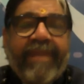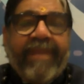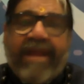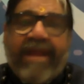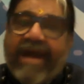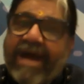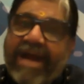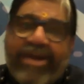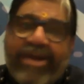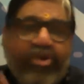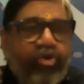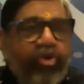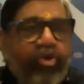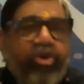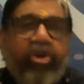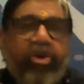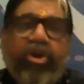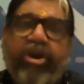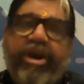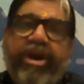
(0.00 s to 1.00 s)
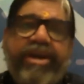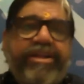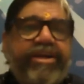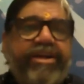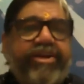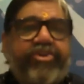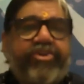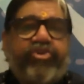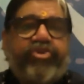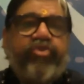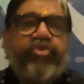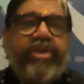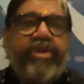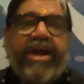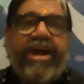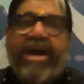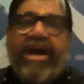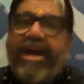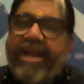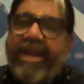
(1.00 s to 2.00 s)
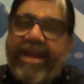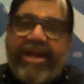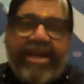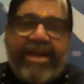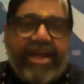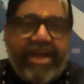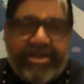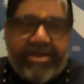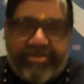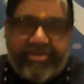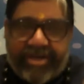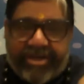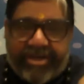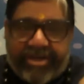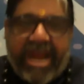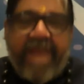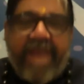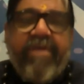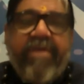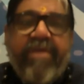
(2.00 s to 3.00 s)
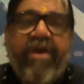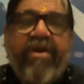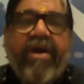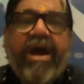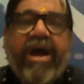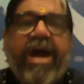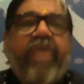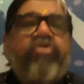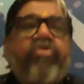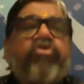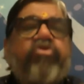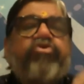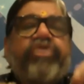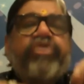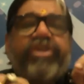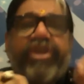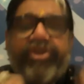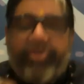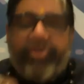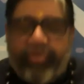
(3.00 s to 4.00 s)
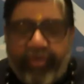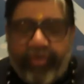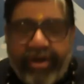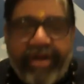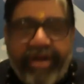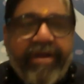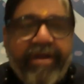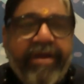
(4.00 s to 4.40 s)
I told already that story. Again, it's the time I have to say the story.